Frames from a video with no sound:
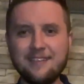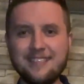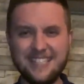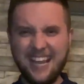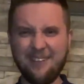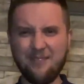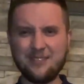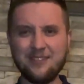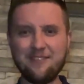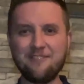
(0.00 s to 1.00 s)

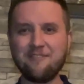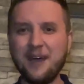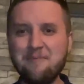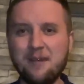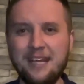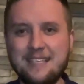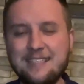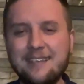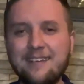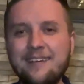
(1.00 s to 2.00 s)
Sales? Families?